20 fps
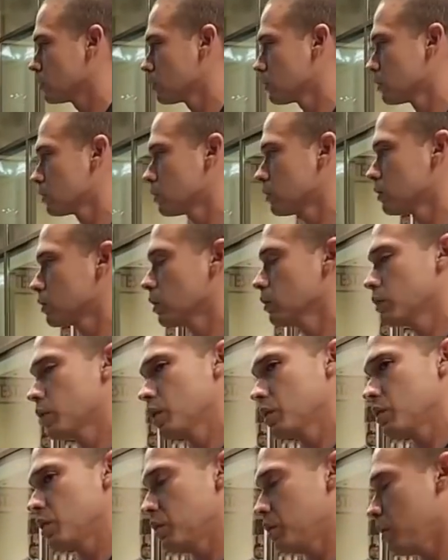Yes. Okay,
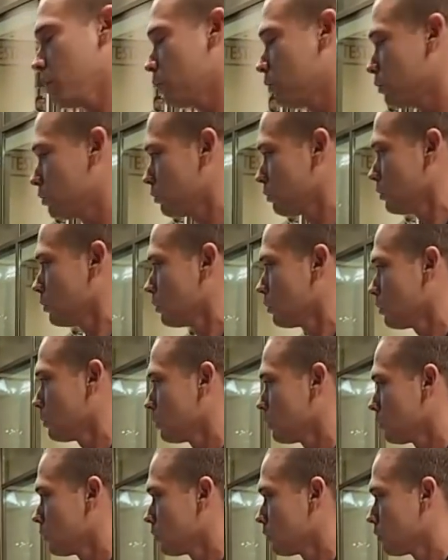then no.
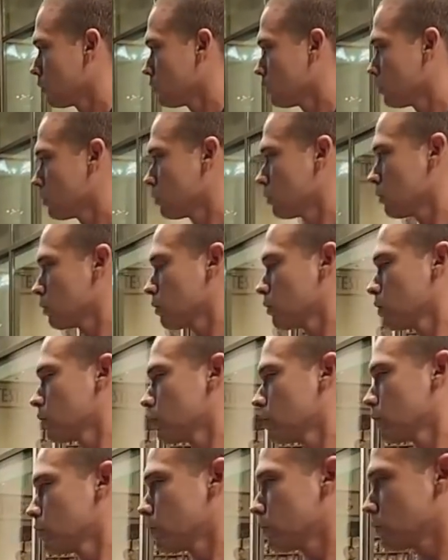Okay, so we show
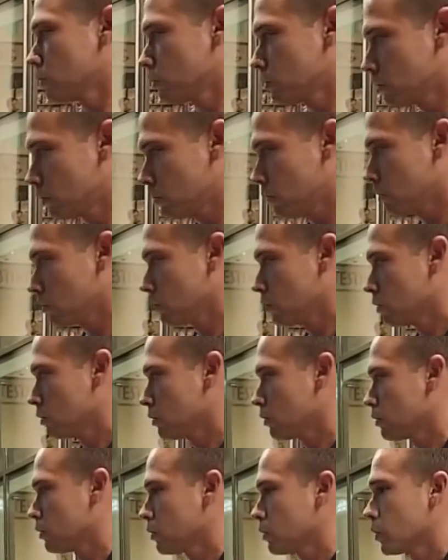you the video. What are you gonna
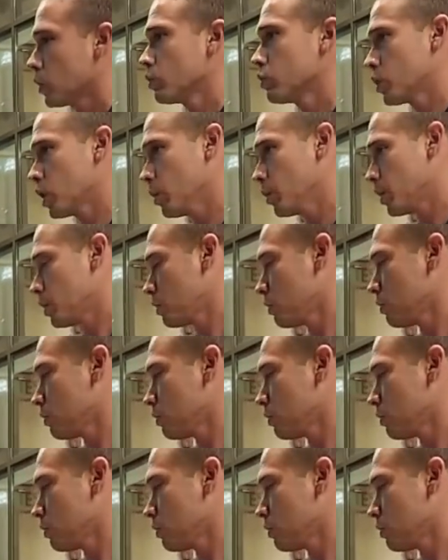do? Show me.